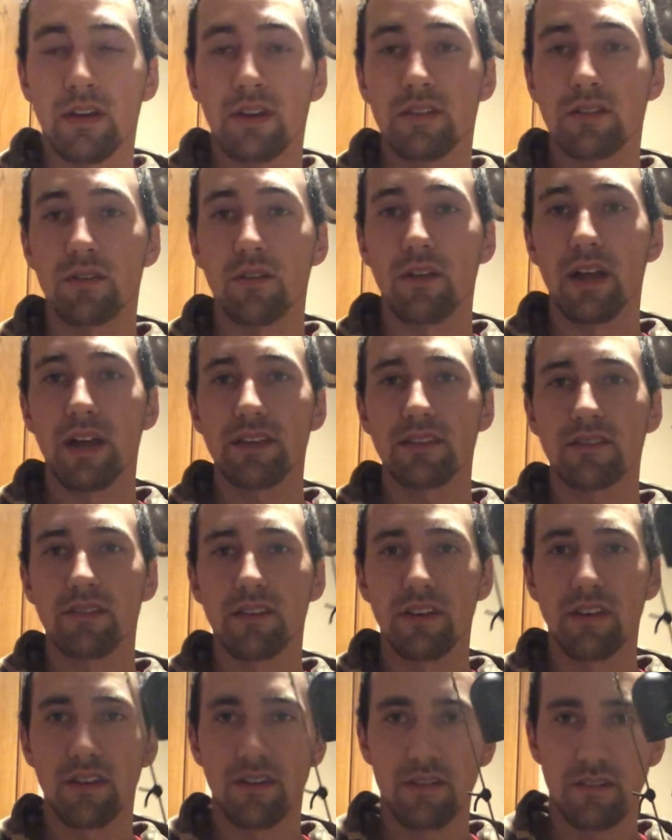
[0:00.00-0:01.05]
So last
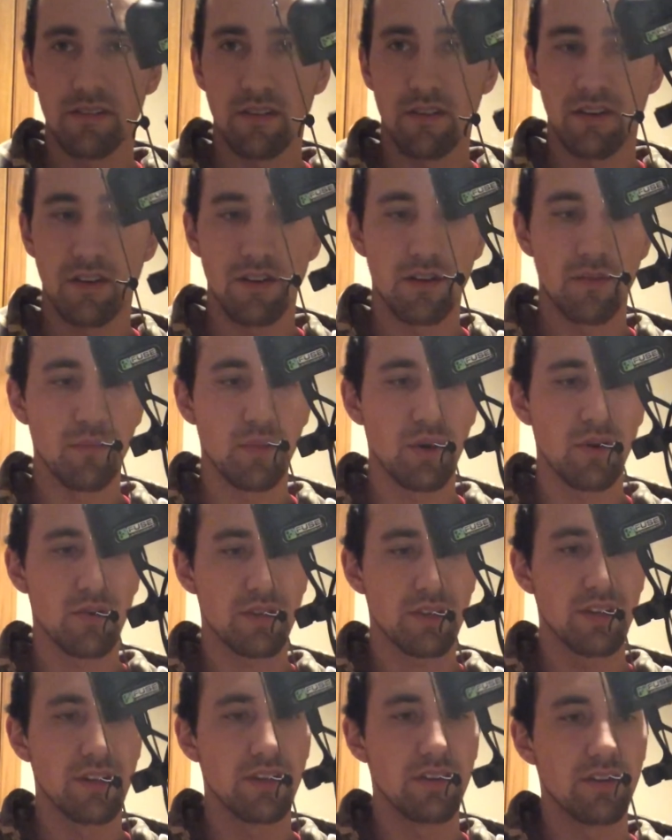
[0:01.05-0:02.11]
thing on our bow
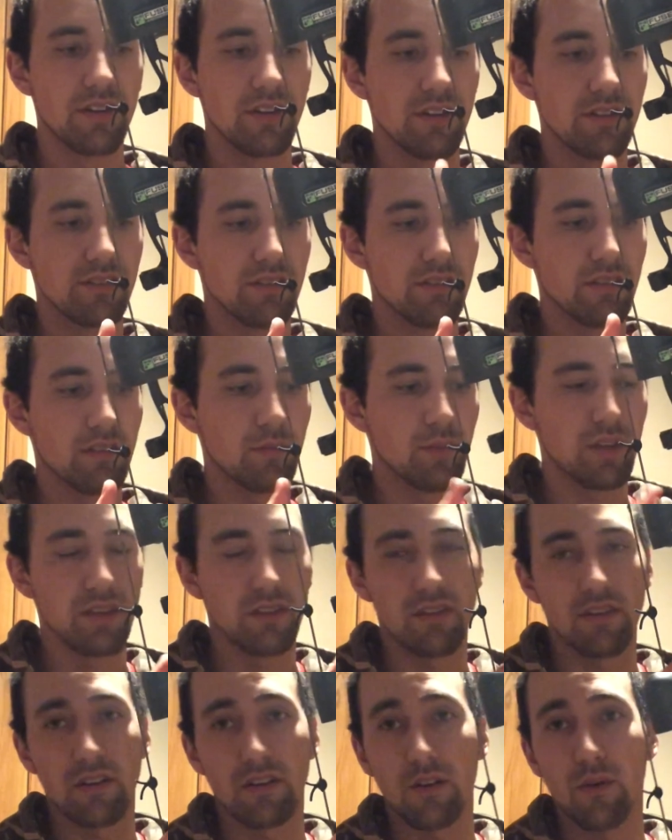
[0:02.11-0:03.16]
here is going to be
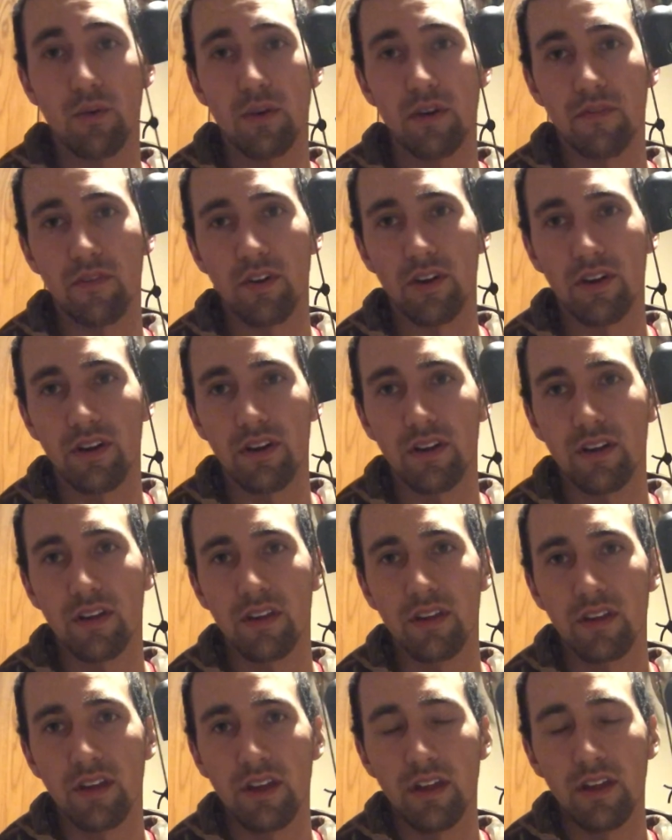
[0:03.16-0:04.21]
the quiver.
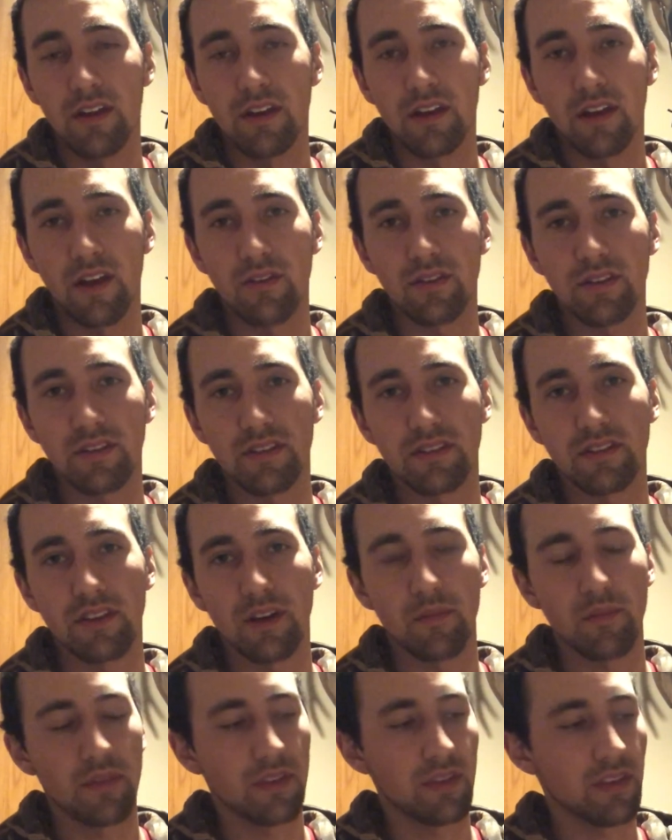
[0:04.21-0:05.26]
Now this is
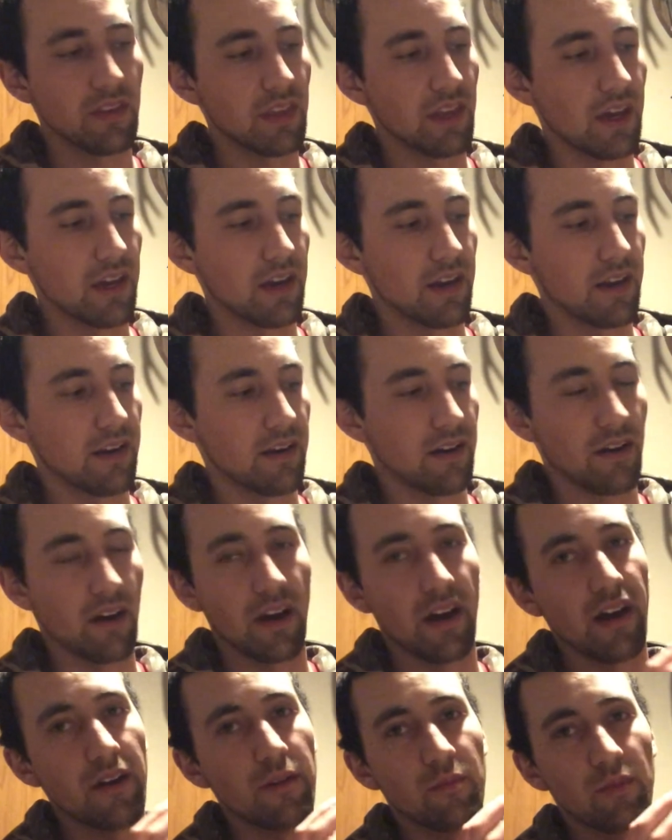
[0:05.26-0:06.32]
something that
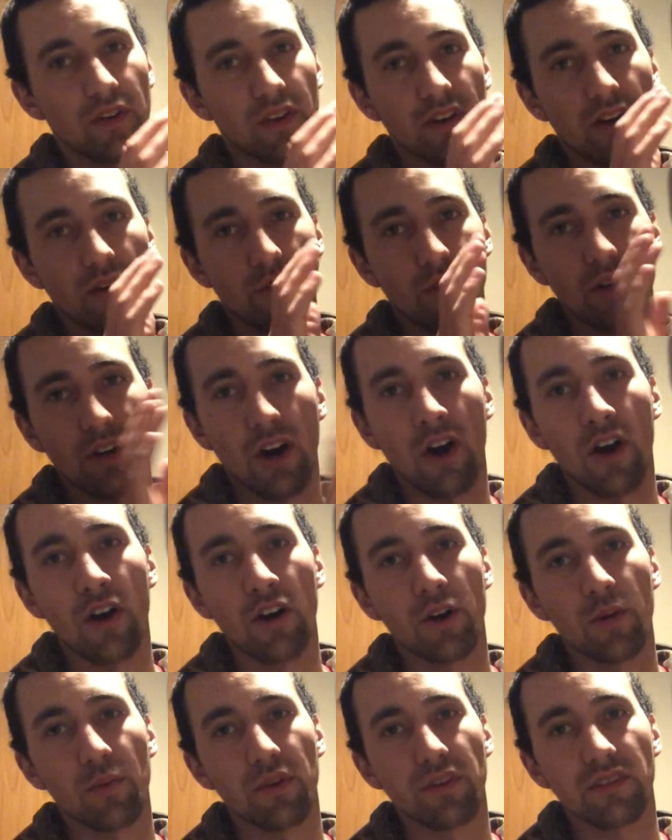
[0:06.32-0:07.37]
I am going to
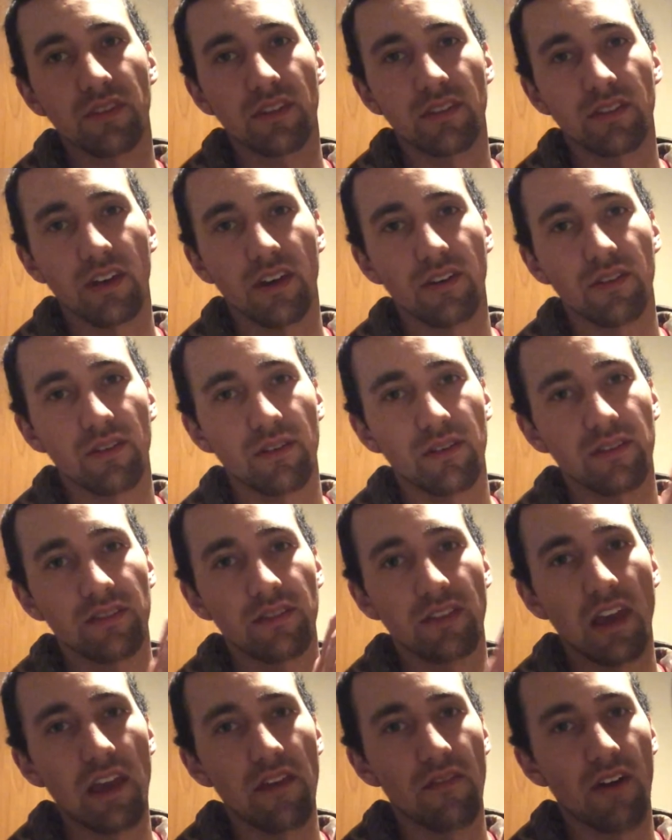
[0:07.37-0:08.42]
100% tell you to
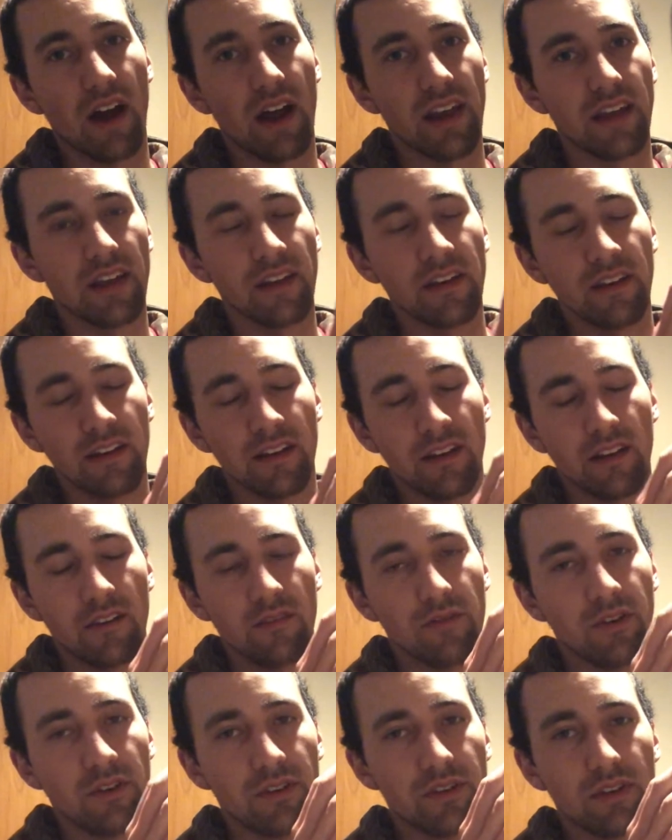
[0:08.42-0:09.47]
save on it.
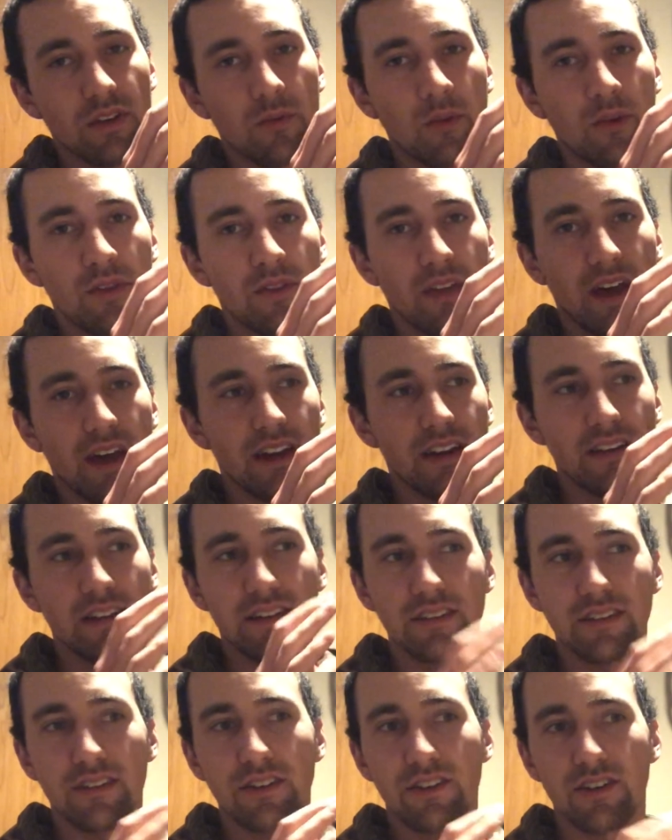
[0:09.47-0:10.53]
If you're someone that
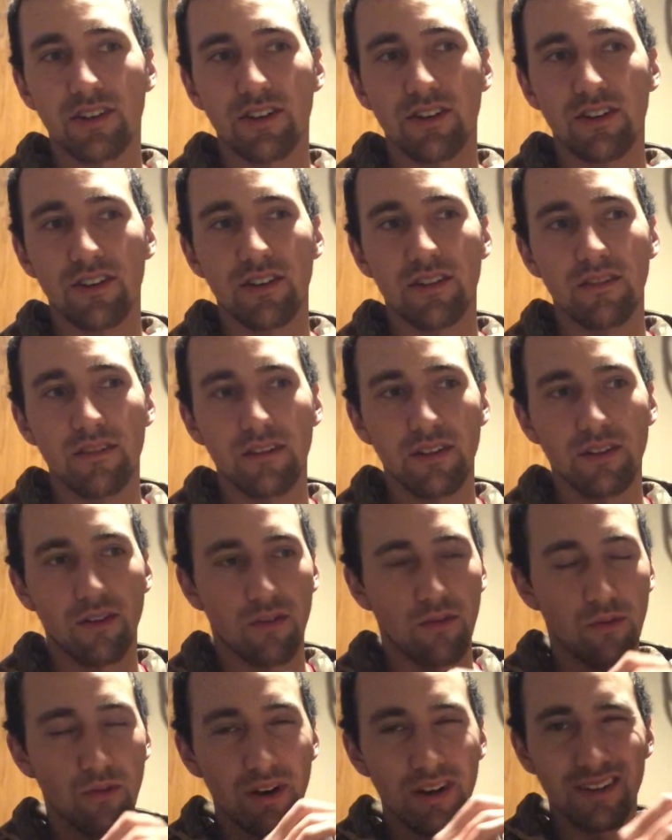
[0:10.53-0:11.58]
isn't sure,
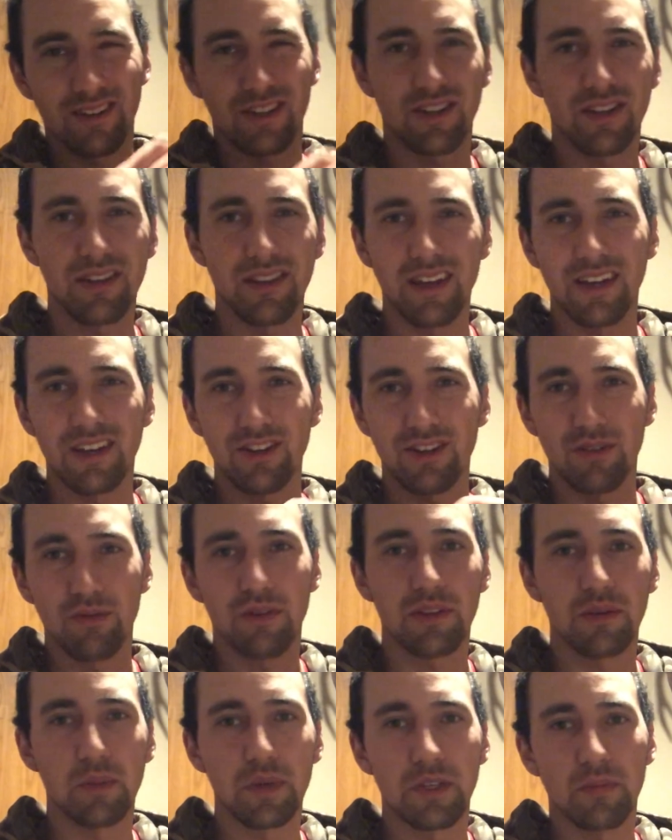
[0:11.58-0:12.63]
what they should
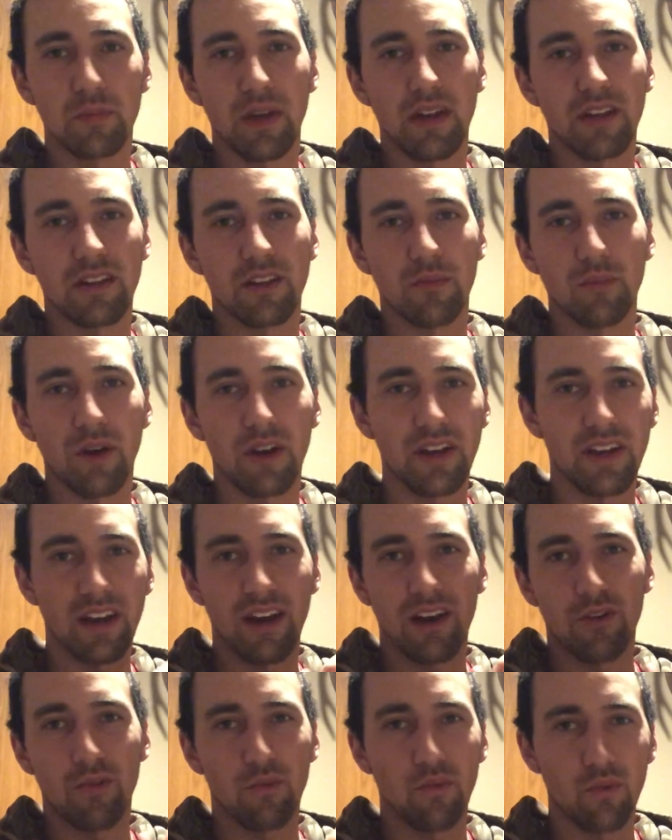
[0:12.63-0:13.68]
really be spending their money
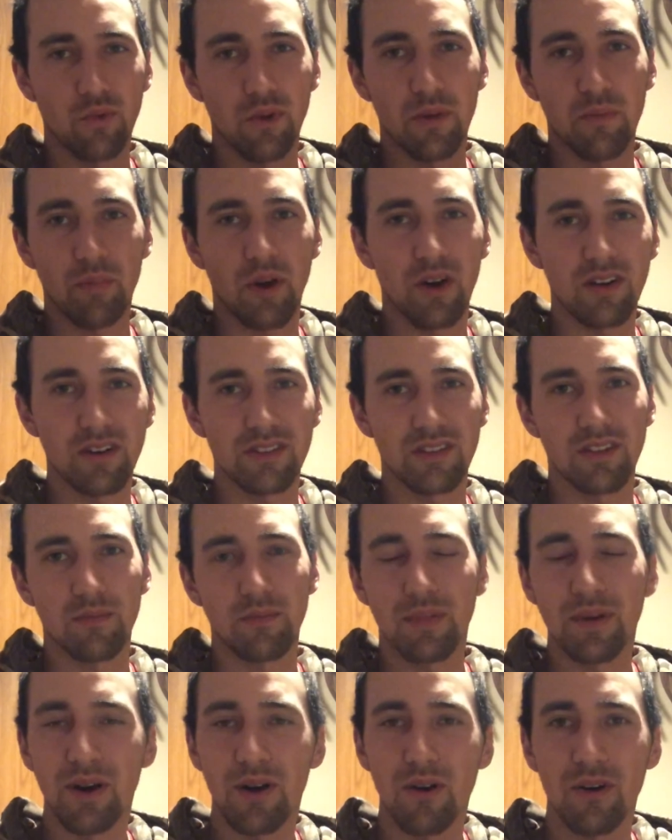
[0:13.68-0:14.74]
on, what parts of the
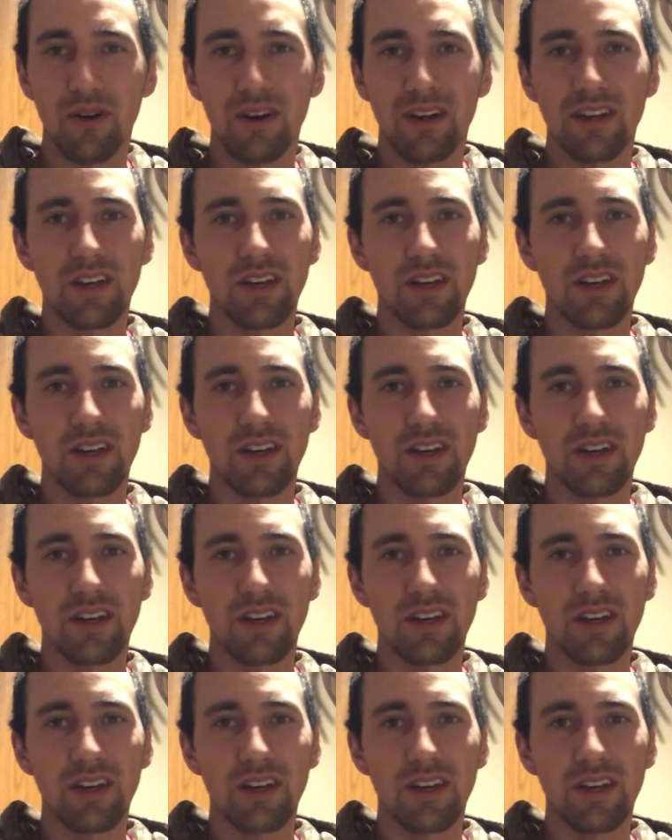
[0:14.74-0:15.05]
bow,